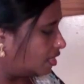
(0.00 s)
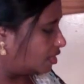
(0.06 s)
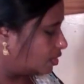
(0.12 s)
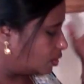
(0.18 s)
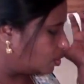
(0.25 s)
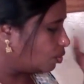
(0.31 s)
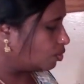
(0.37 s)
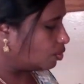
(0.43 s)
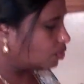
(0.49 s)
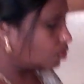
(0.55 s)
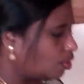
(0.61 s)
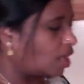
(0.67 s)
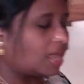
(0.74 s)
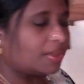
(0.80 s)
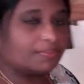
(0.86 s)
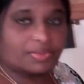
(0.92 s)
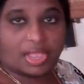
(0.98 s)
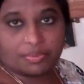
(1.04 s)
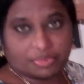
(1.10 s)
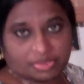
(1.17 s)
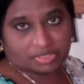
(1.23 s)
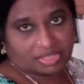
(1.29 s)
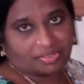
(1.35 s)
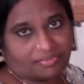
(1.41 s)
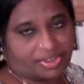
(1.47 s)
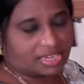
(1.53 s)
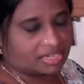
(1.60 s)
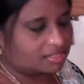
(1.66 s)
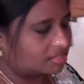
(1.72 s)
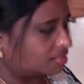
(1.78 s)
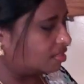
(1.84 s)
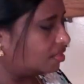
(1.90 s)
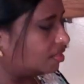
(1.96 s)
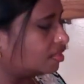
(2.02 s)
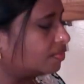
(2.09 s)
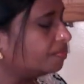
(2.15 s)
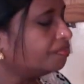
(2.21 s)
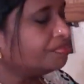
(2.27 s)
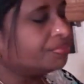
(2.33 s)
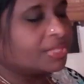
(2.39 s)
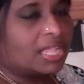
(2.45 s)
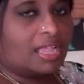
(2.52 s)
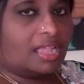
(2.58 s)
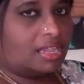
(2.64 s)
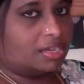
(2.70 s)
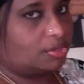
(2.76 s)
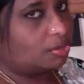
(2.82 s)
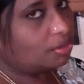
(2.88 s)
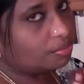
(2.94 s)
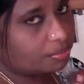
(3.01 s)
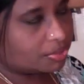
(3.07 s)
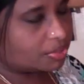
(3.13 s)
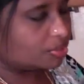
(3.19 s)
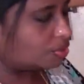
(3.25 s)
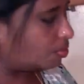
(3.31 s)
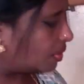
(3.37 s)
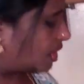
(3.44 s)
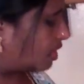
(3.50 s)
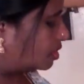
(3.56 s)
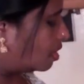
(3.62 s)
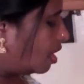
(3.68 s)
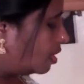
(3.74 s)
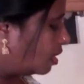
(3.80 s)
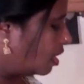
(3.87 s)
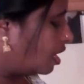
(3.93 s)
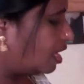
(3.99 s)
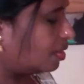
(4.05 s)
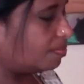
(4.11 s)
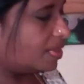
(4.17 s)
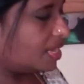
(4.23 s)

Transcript: the store, so I'm using feta cheese. And don't put too much salt on it